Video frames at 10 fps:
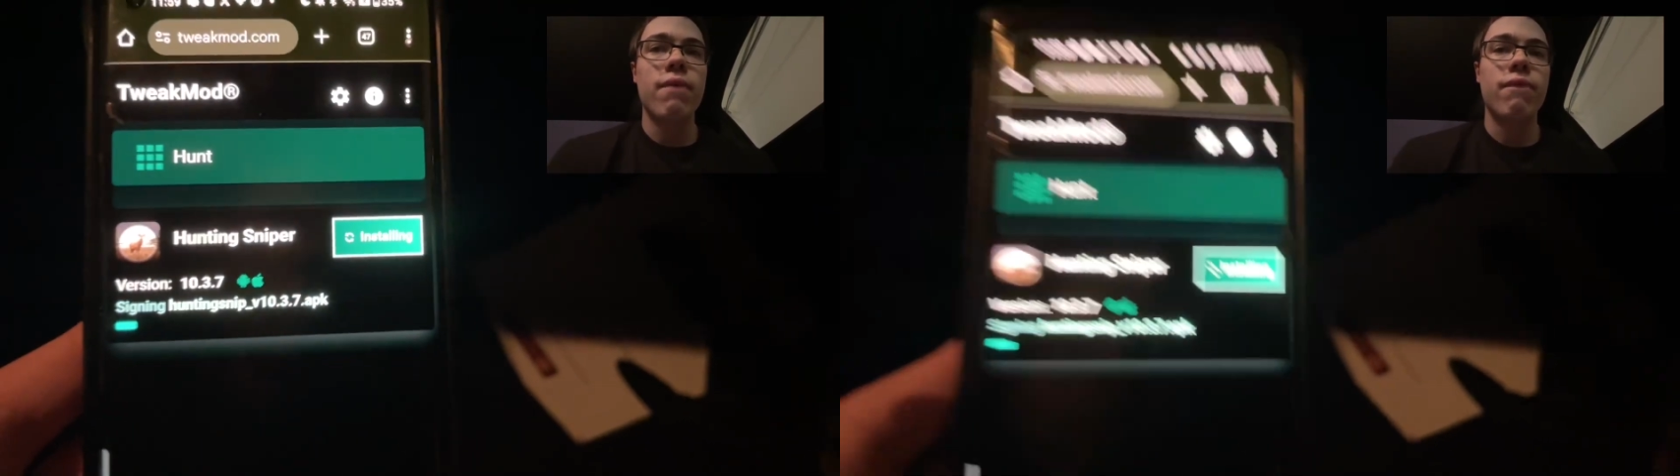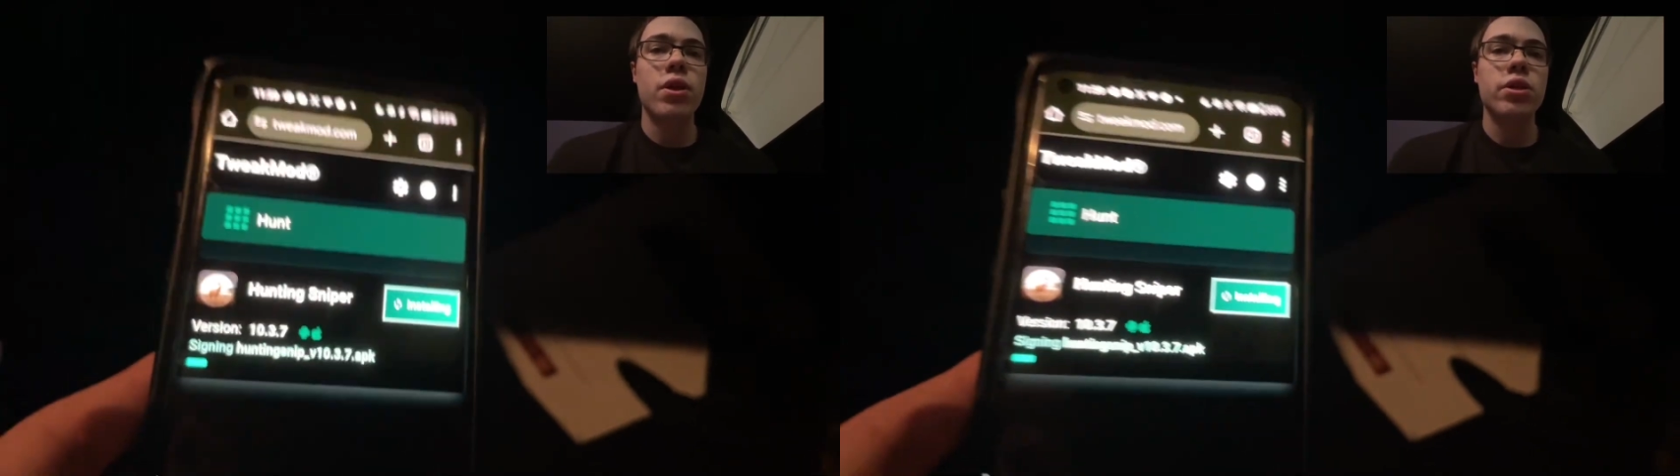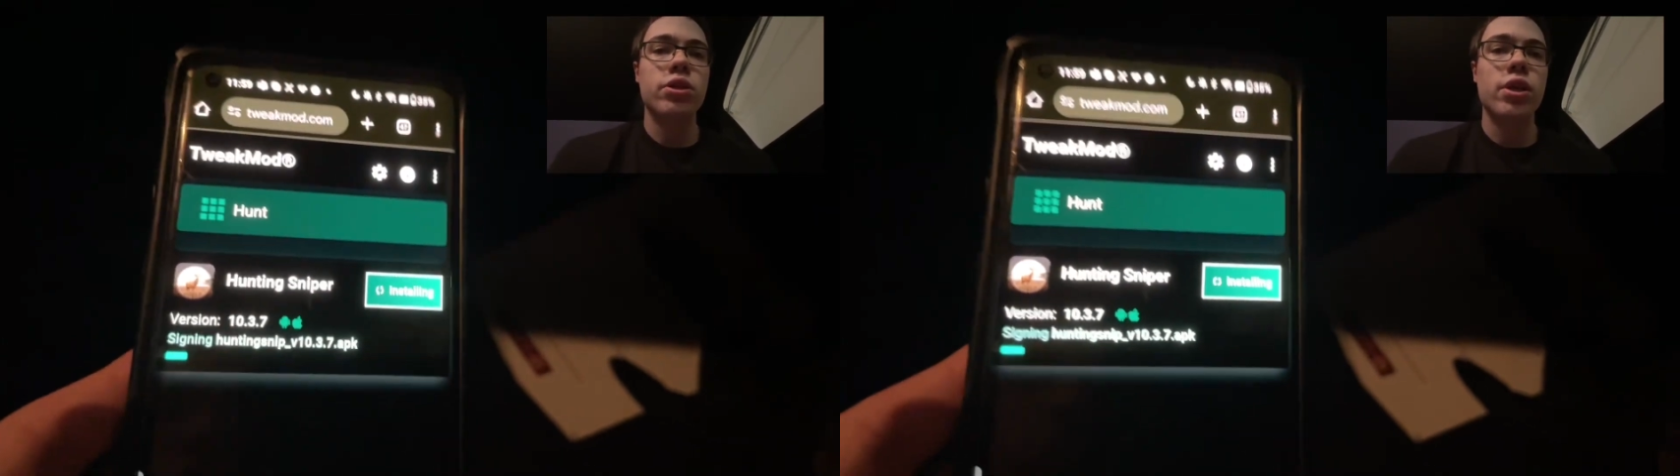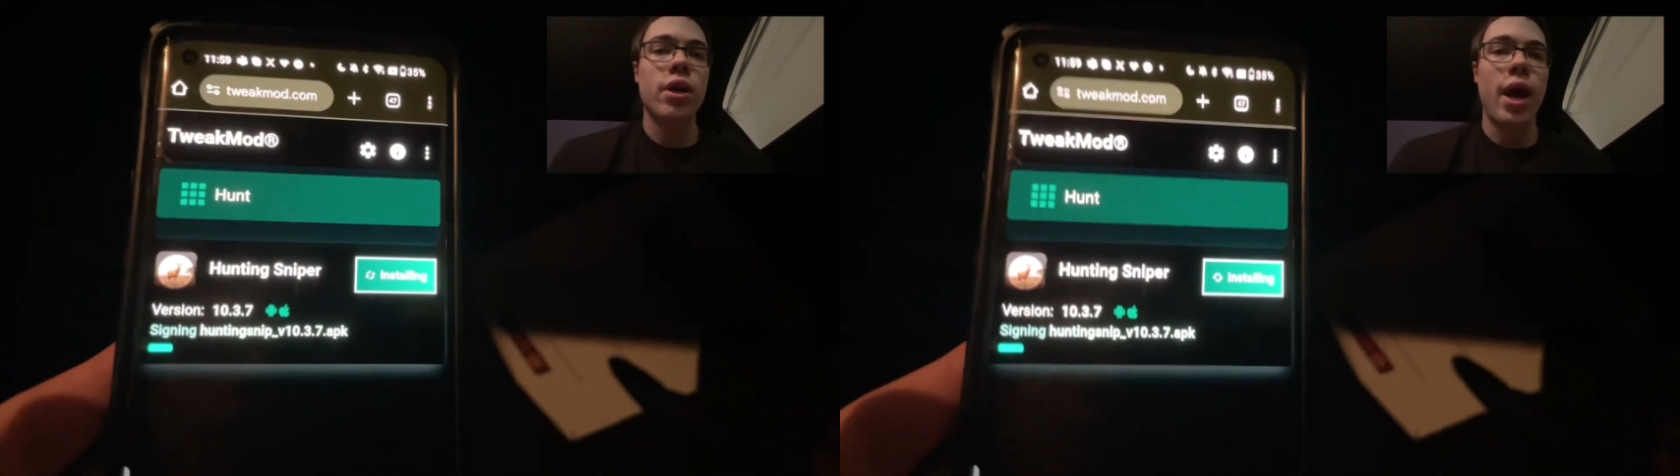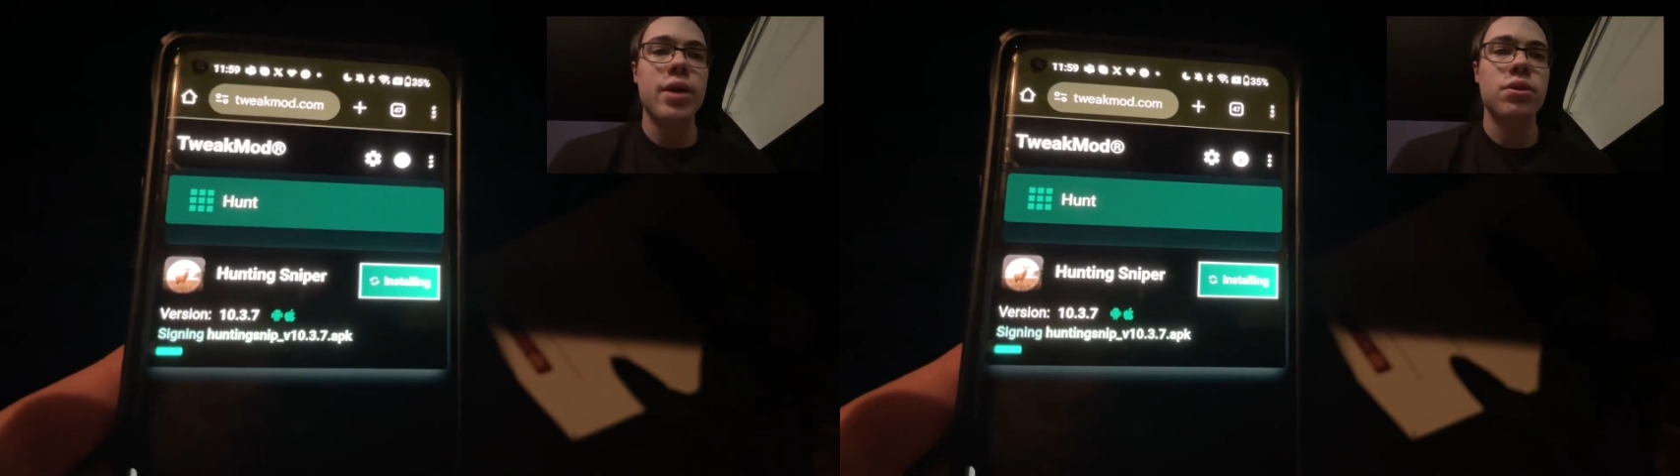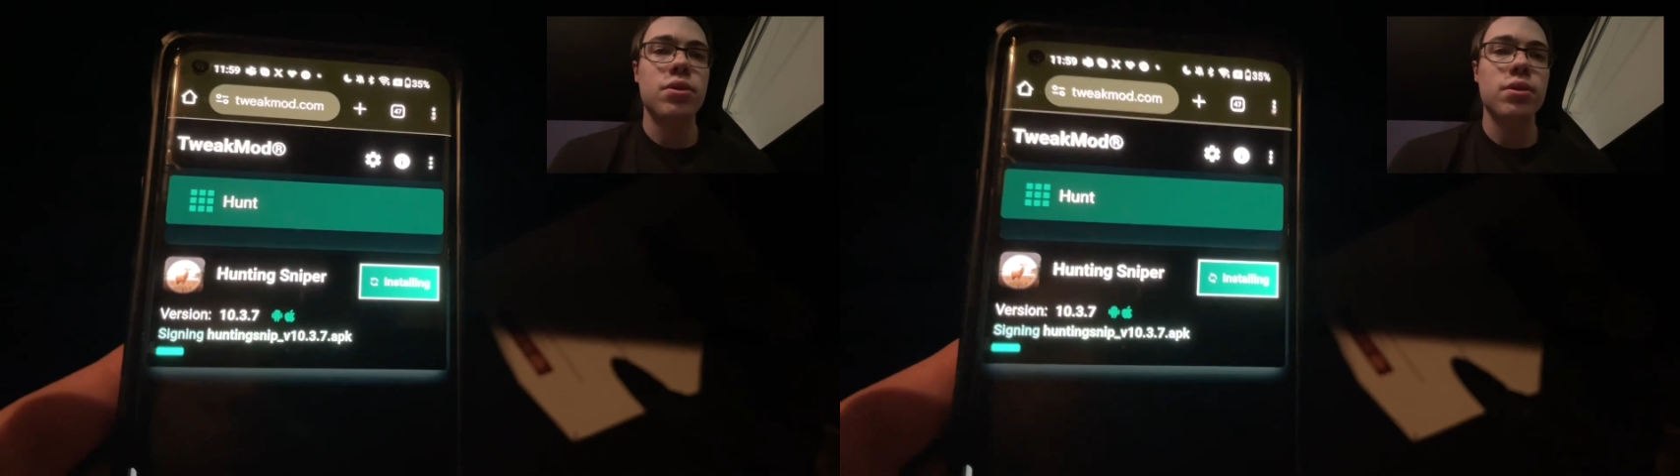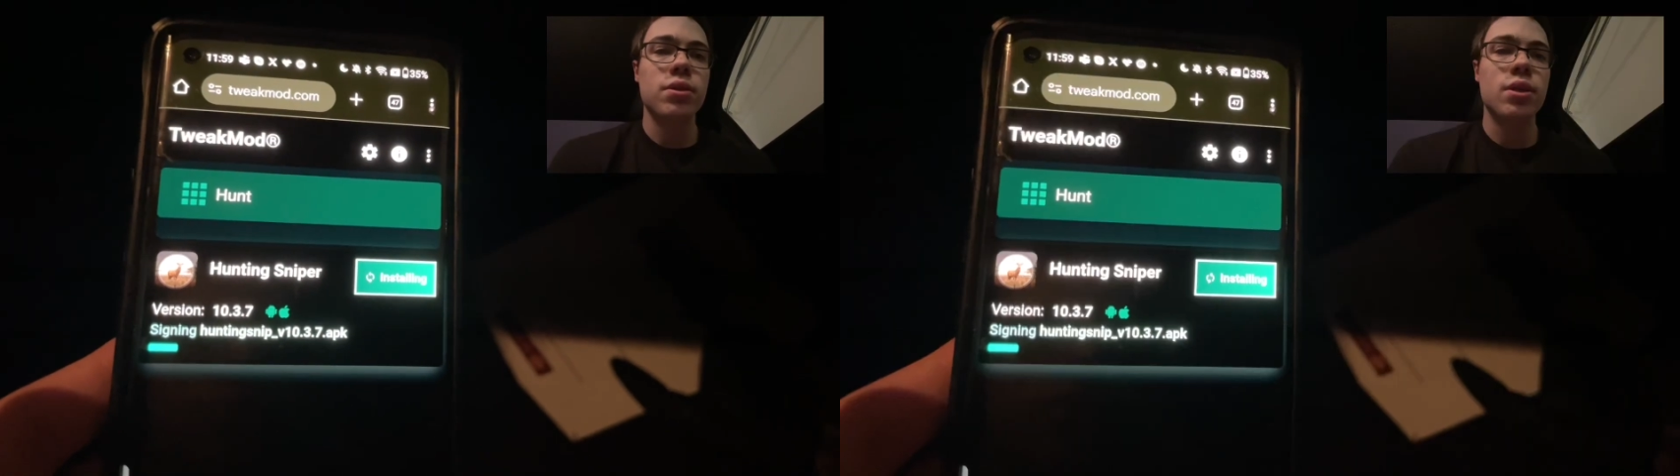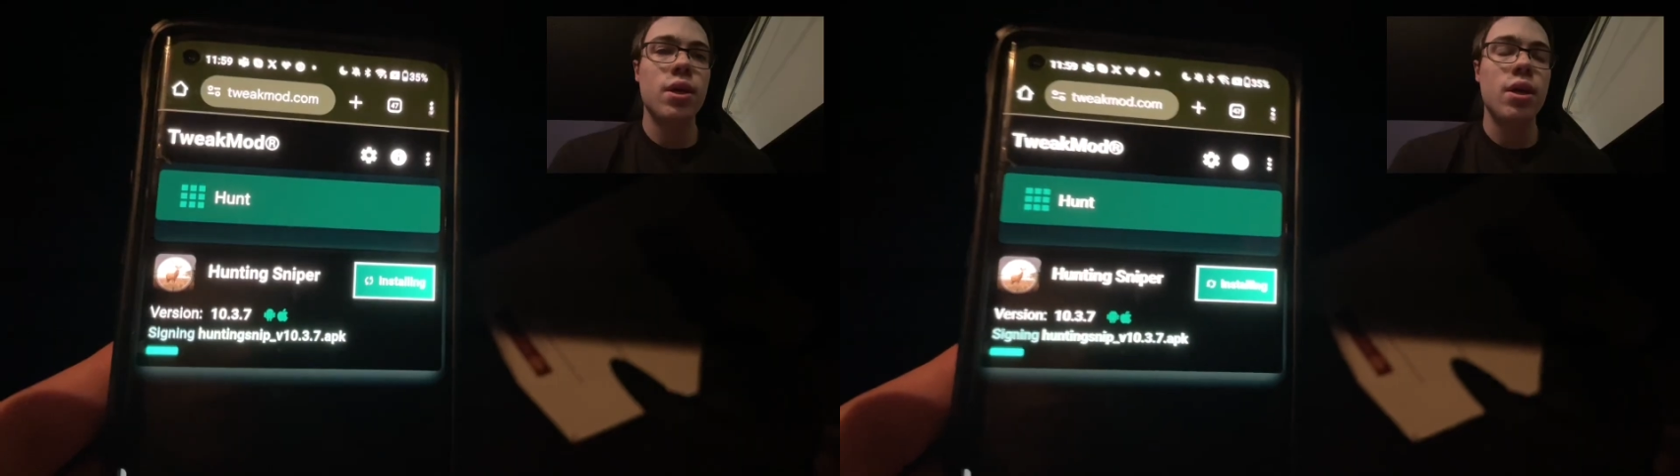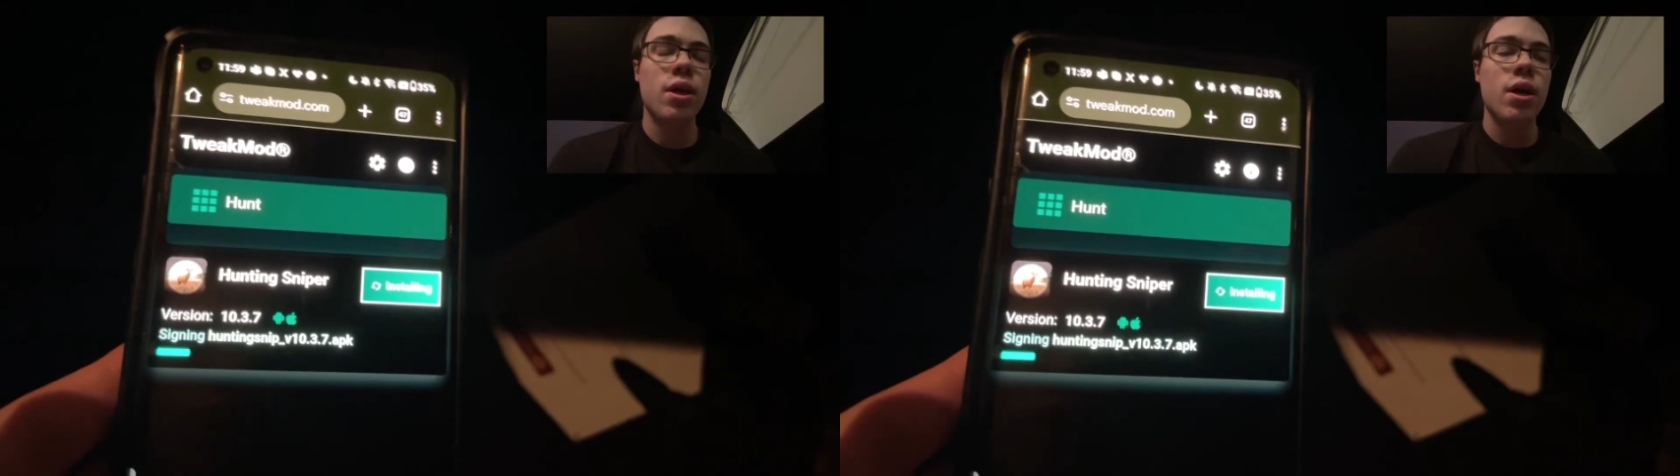finish here, as you can see.